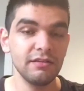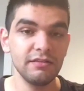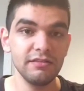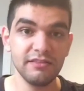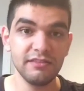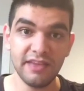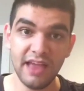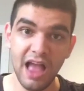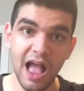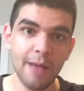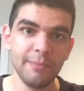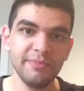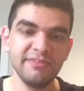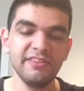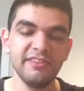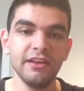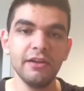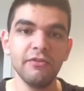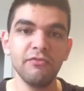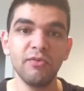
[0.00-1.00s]
the
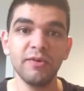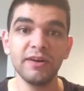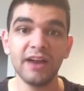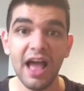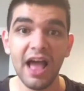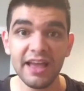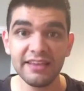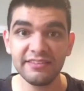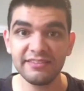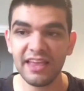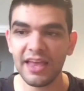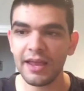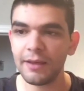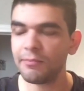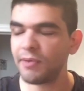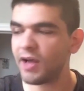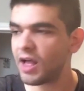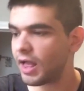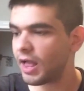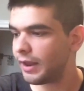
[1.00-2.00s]
opposite of what I
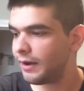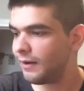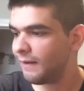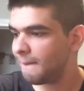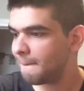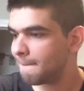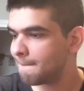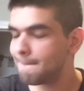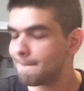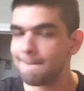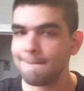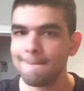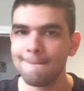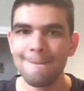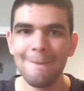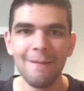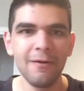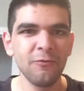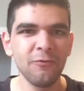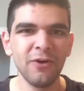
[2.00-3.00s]
said, but
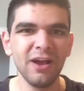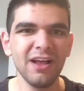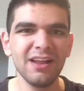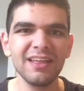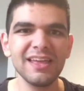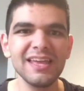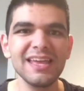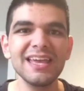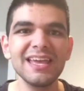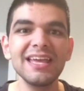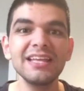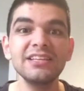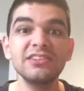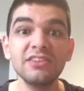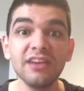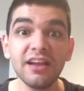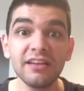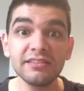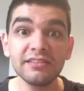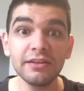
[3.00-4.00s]
really, it
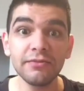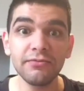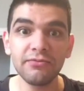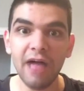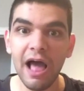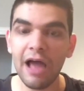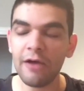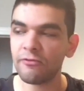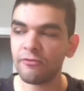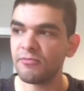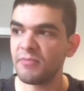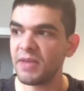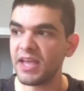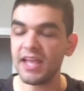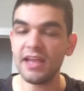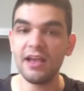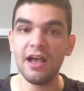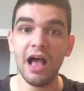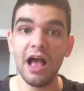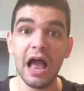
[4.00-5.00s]
doesn't fly with
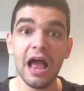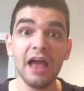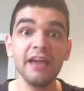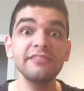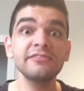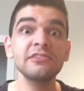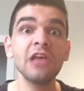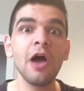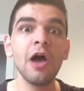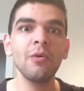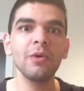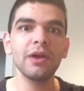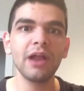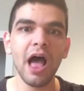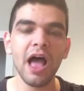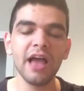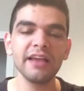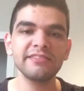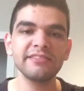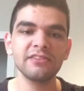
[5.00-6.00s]
me. I saw what
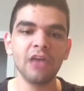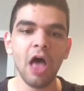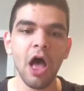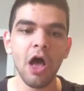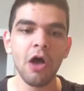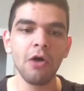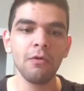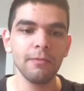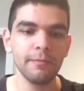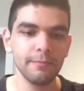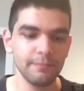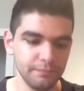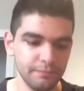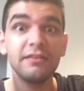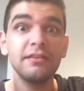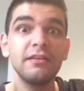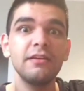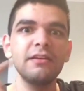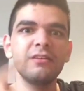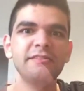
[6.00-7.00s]
I saw.
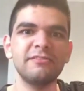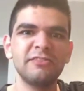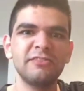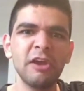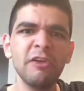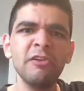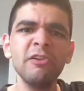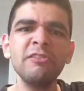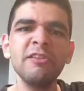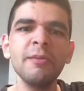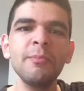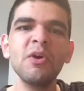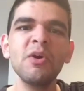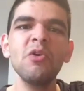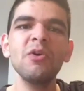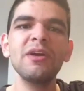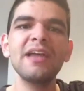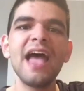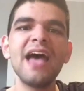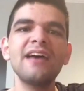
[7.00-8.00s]

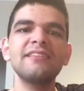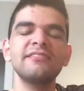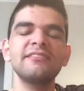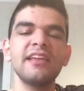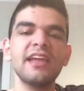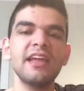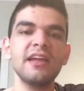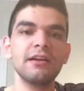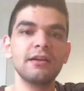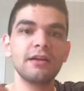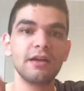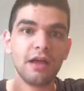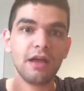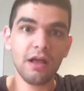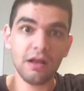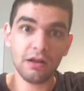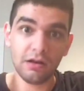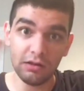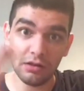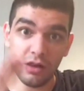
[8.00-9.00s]
Stereotypical casting,
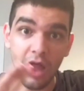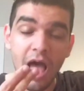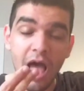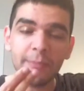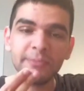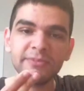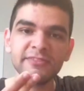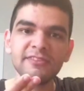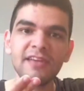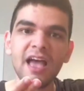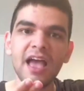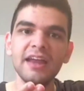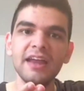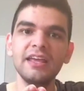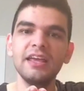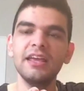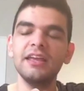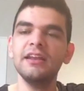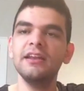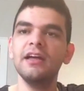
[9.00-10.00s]

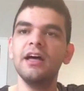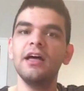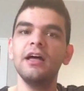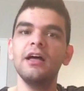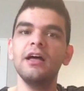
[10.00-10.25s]
lopsided